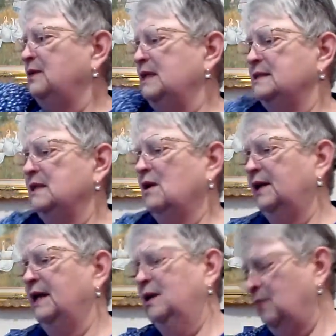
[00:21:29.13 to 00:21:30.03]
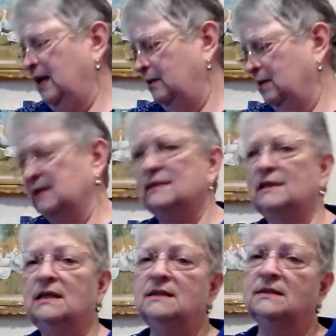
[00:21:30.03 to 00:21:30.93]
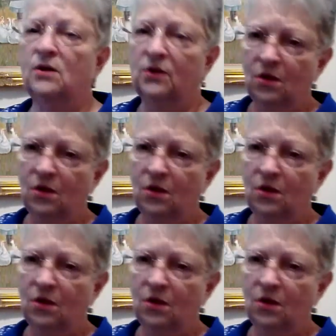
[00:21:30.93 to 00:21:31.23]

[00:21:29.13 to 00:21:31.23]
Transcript: these knothead babies. These are